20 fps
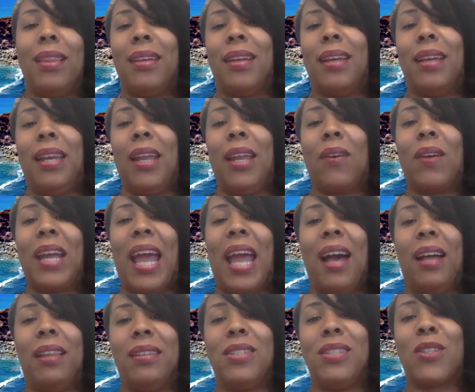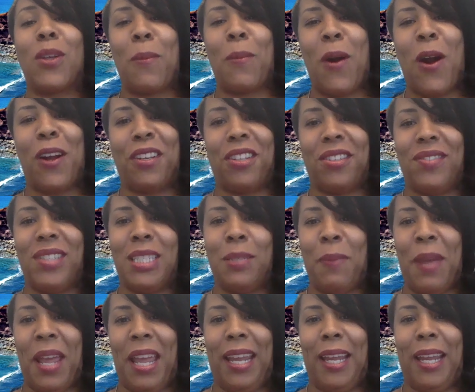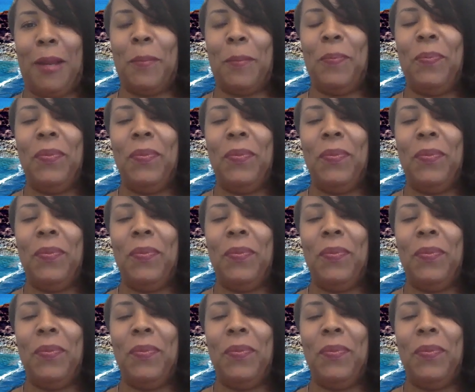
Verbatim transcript: The Canary Islands are part of Spain.